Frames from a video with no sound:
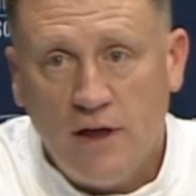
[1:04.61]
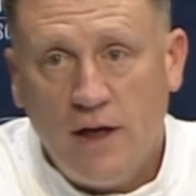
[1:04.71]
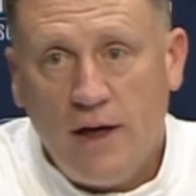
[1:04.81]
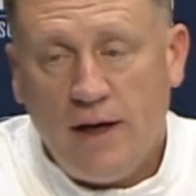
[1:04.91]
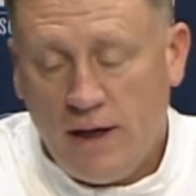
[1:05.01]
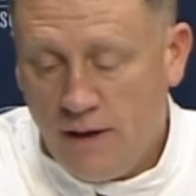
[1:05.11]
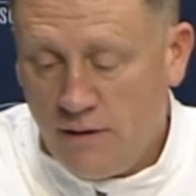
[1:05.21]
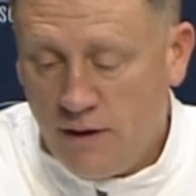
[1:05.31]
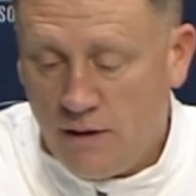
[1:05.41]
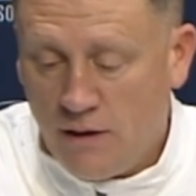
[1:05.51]
And then
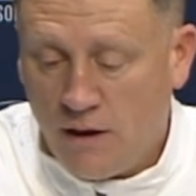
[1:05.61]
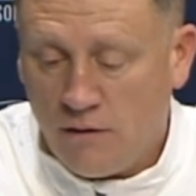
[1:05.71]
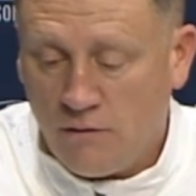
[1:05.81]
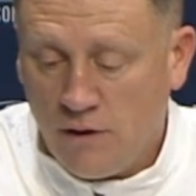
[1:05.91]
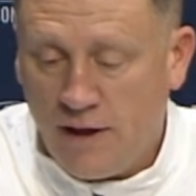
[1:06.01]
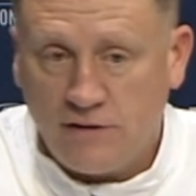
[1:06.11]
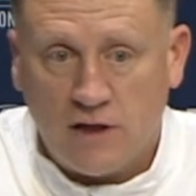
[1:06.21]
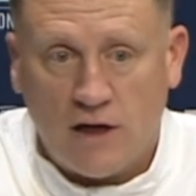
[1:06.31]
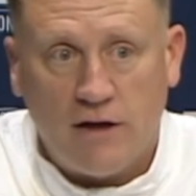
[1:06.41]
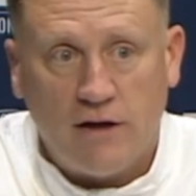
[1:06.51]
Ace got
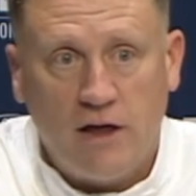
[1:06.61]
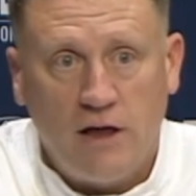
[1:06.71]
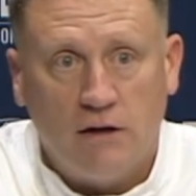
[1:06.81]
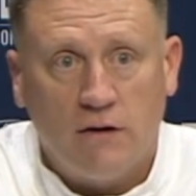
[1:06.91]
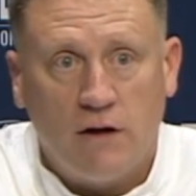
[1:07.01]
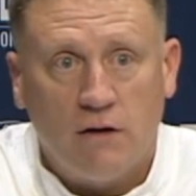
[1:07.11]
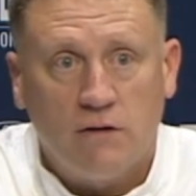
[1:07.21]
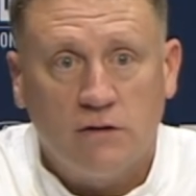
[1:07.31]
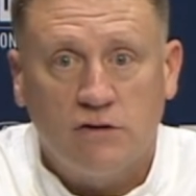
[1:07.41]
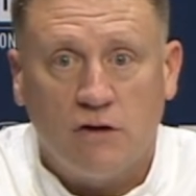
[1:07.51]
on a heater there to
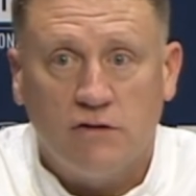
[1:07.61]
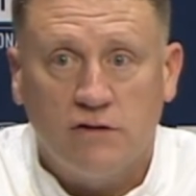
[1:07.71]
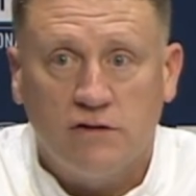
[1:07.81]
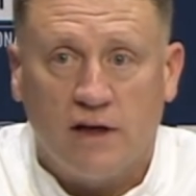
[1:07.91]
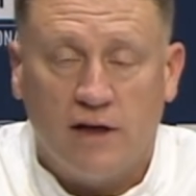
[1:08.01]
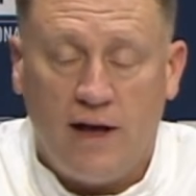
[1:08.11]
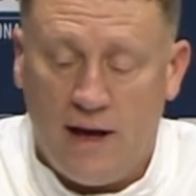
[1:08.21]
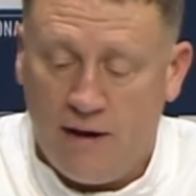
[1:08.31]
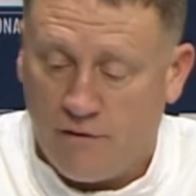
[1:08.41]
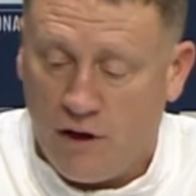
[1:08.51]
start the second half,
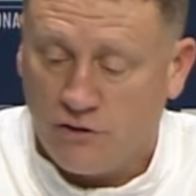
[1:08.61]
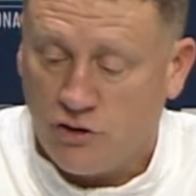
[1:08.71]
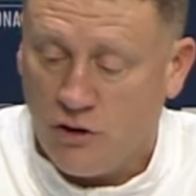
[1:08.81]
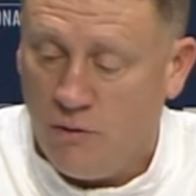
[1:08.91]
got us going.